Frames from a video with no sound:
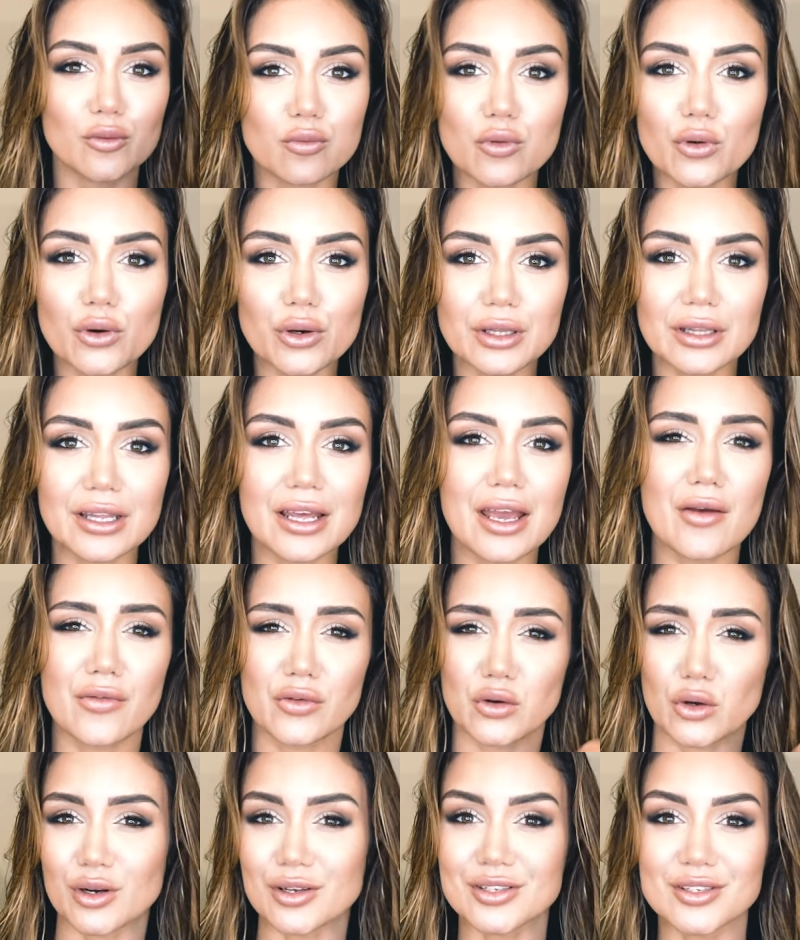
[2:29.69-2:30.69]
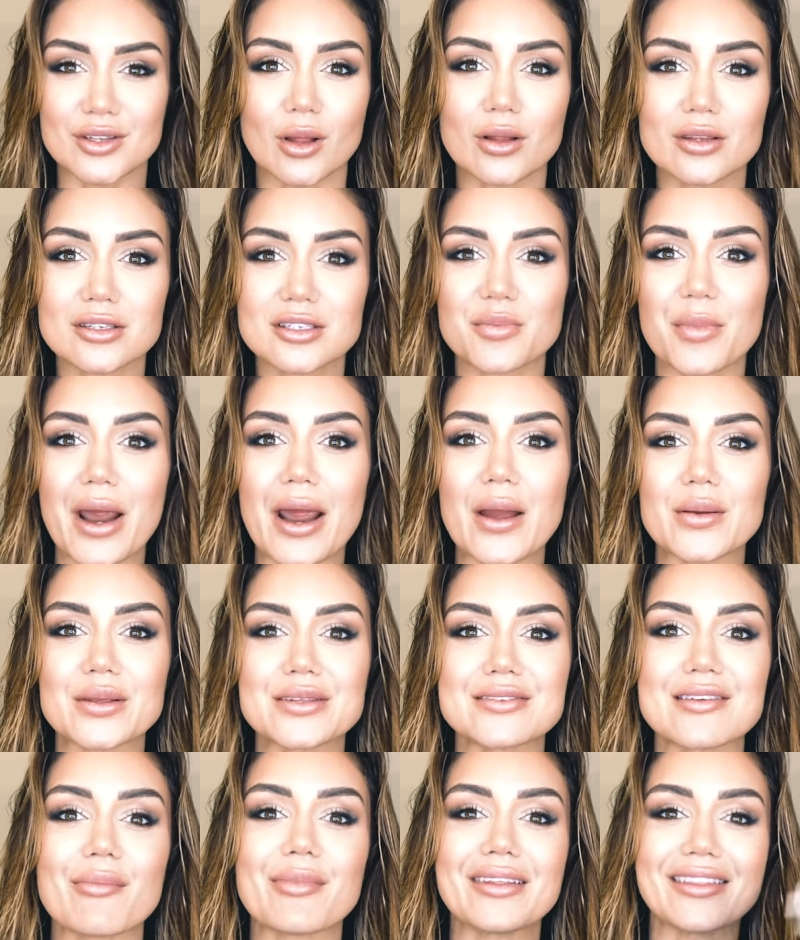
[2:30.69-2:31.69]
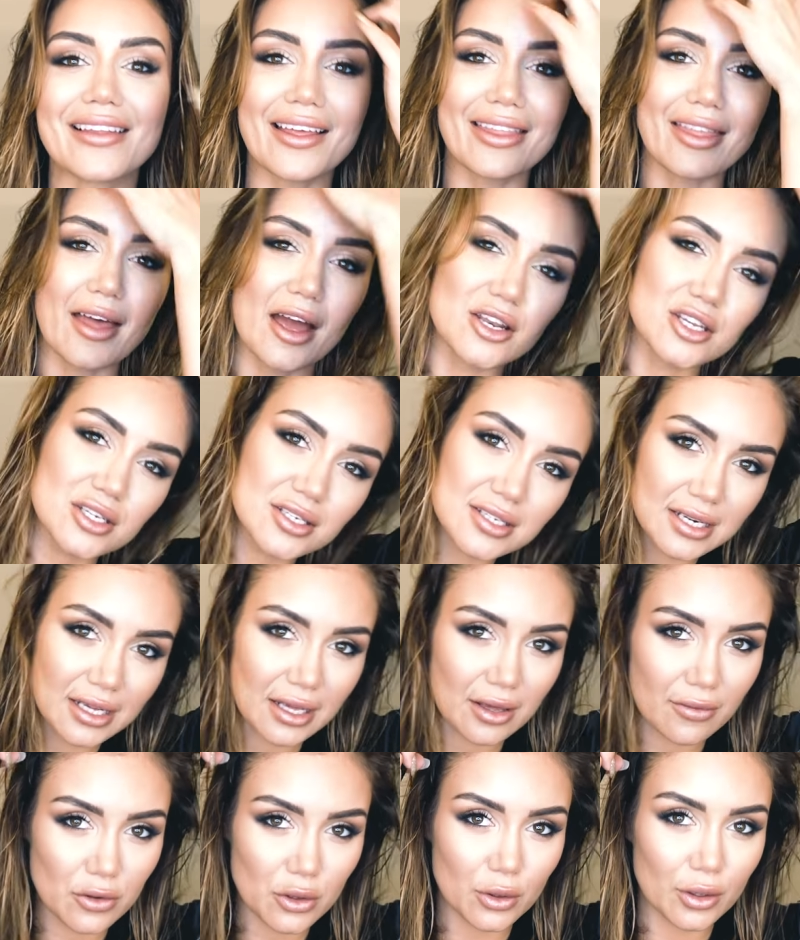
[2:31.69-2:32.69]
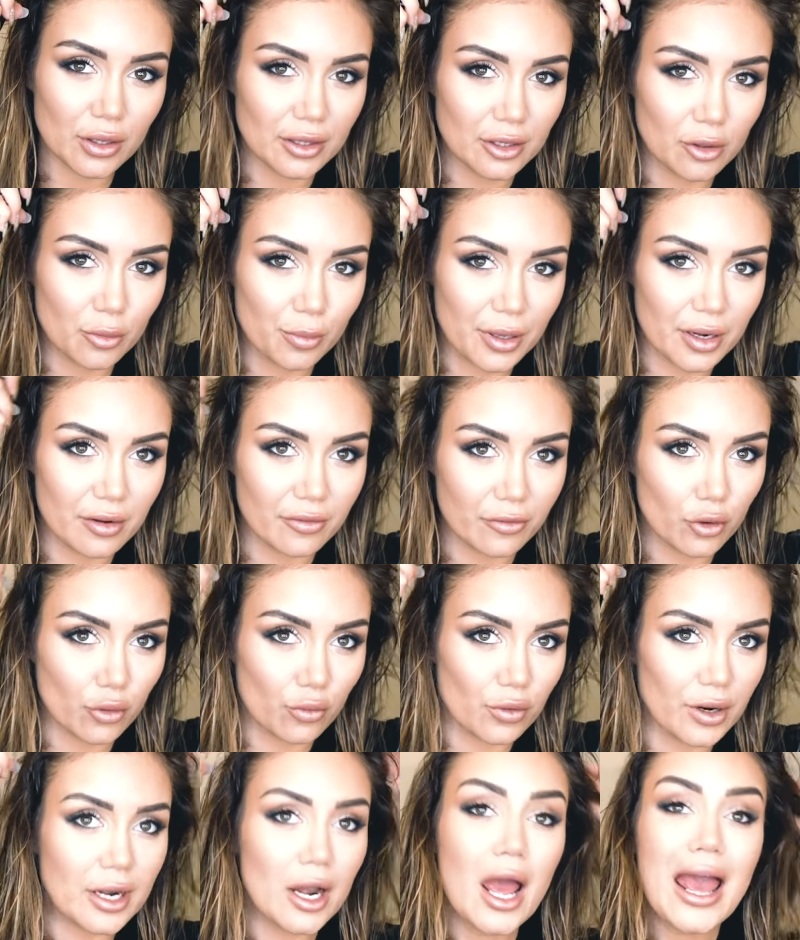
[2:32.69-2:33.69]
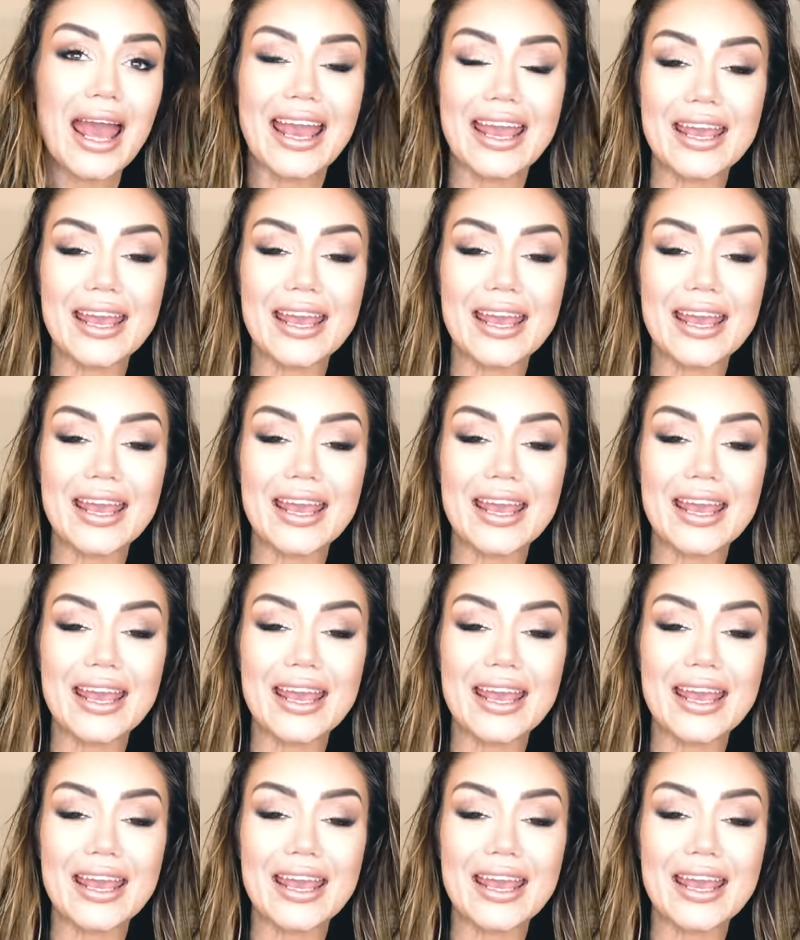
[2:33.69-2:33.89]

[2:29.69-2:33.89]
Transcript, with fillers: root lift or a salt spray or something like that, just to give you a little bit of grit.